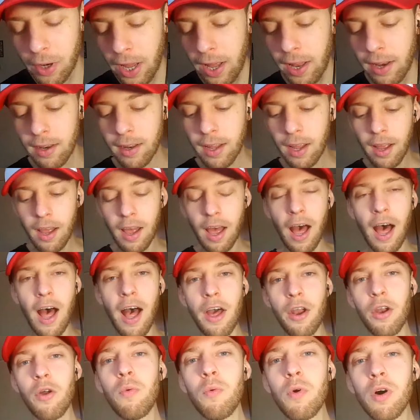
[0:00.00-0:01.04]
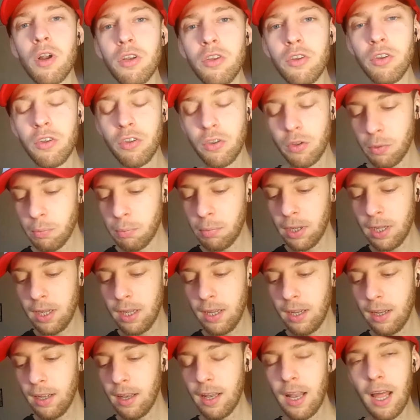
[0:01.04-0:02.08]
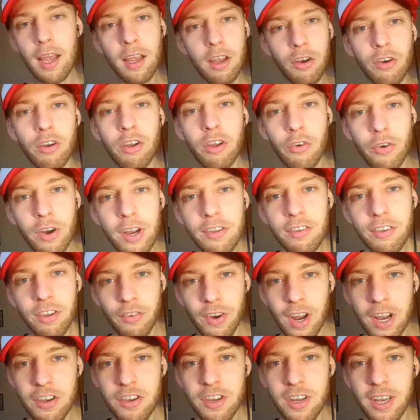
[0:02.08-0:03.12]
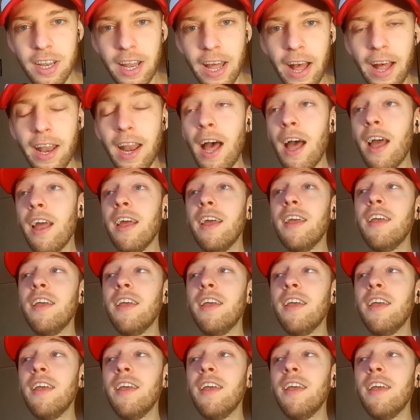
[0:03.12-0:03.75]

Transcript: And I don't want you to be like crazy Russian dad.